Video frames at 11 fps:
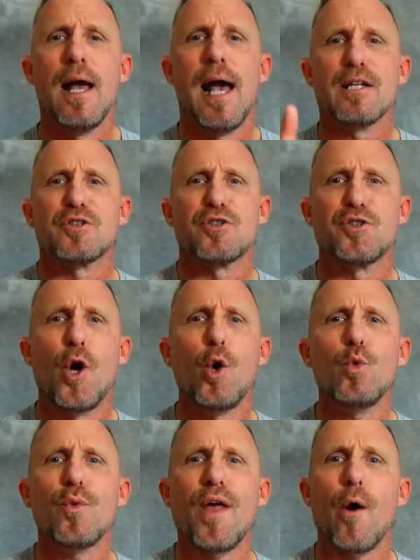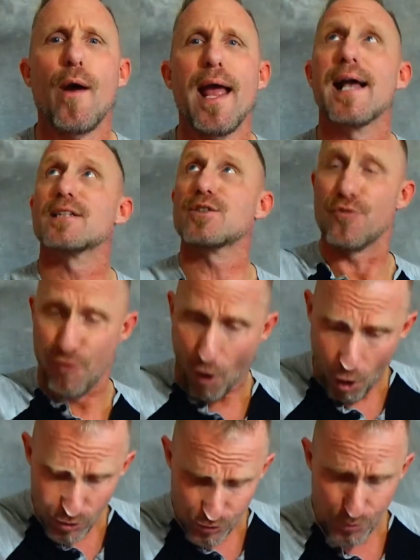And a stone without hands
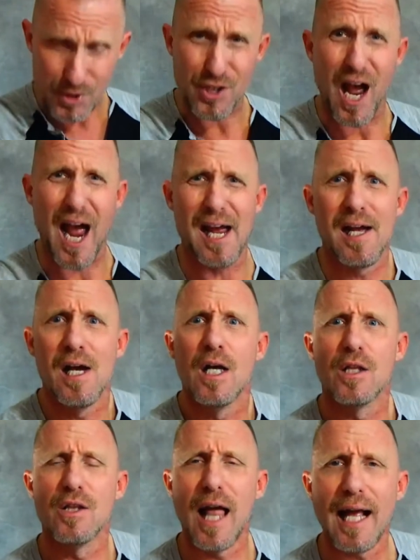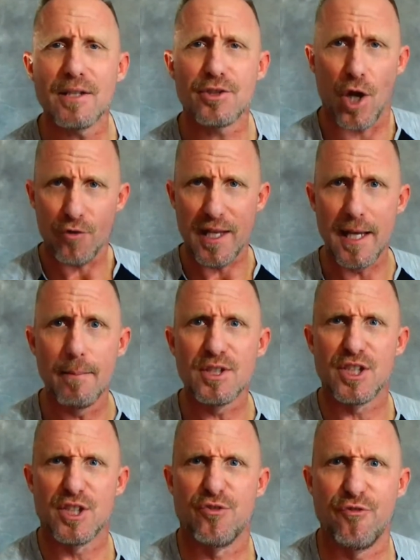falls from the sky, lands on the
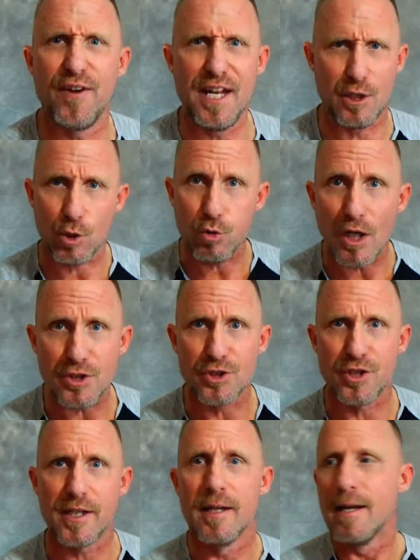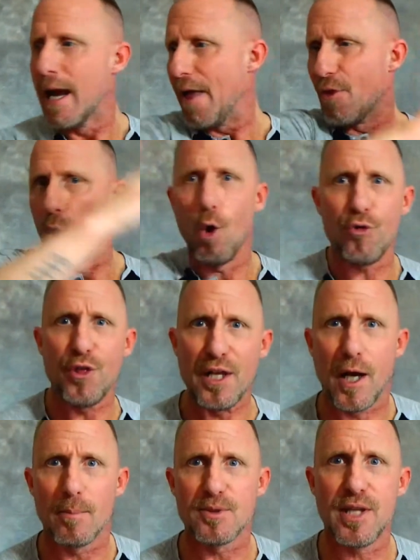image's feet, crushes it, and the whole thing
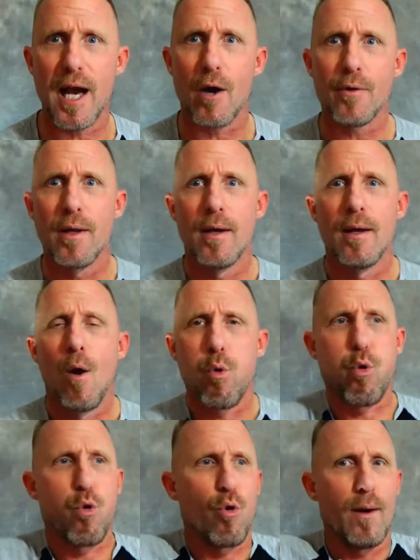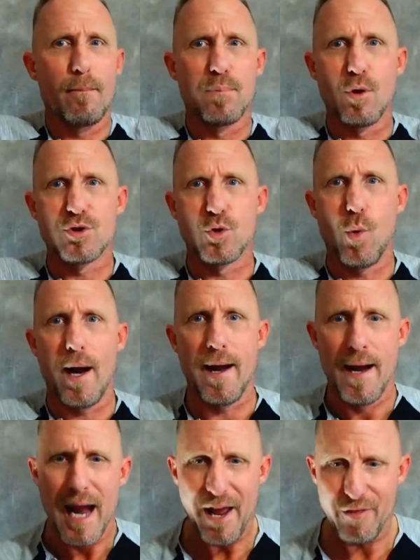comes down and blows away,
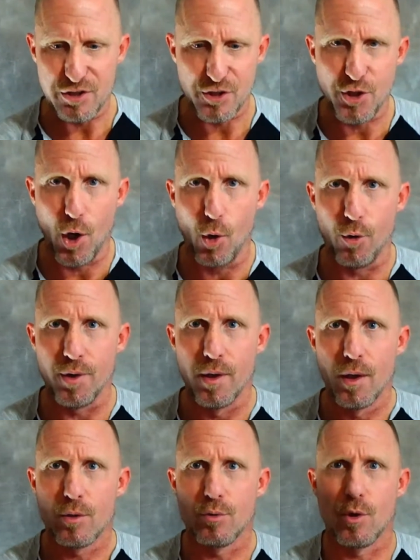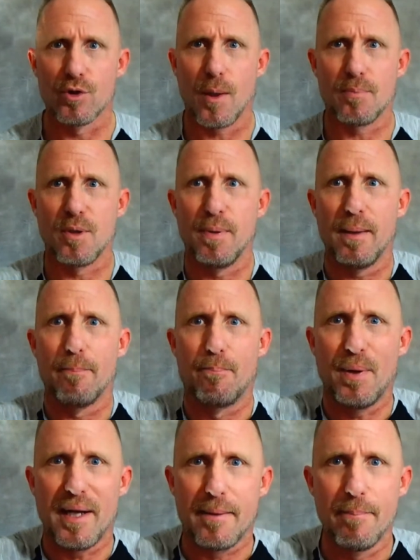and the stone grows up to be a
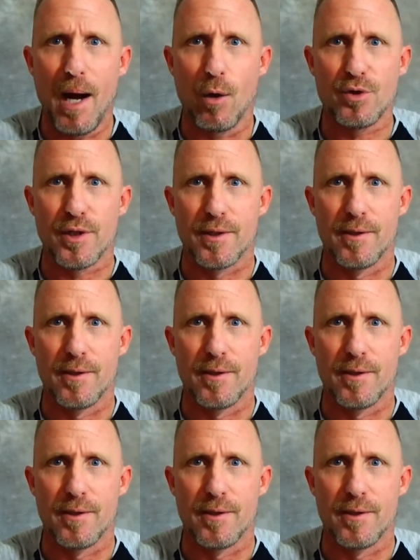big mountain.